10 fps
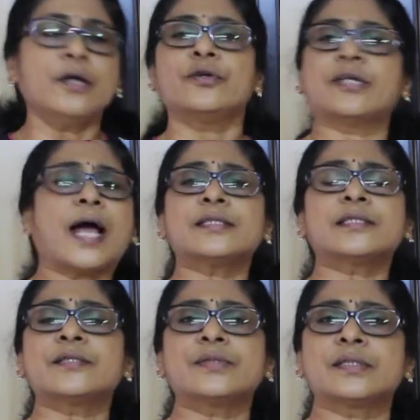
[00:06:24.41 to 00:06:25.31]
your
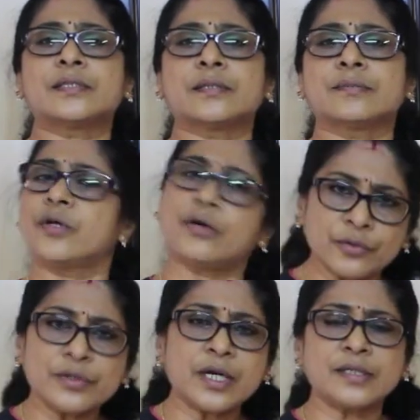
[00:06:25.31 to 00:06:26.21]
digestive system, your
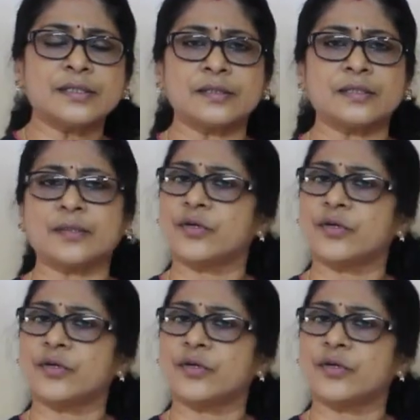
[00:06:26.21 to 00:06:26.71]
urinary system,